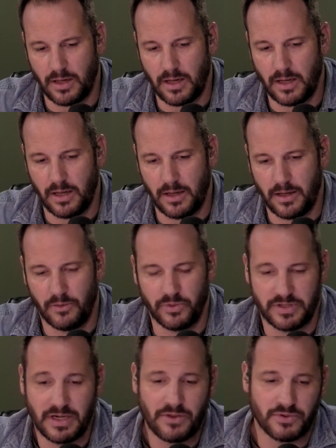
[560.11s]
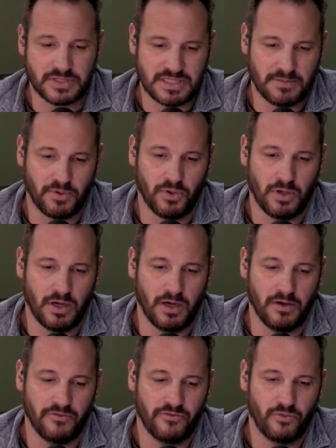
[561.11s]
uh, with another example
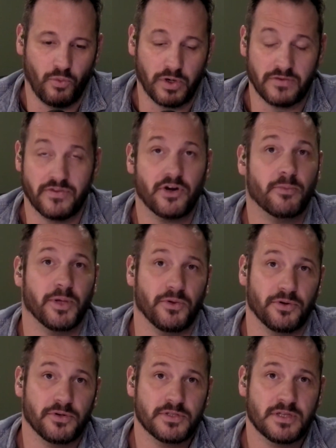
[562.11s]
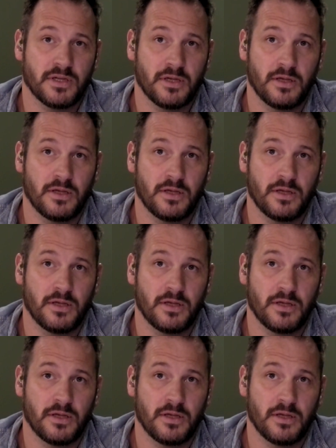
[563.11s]
of one of their builders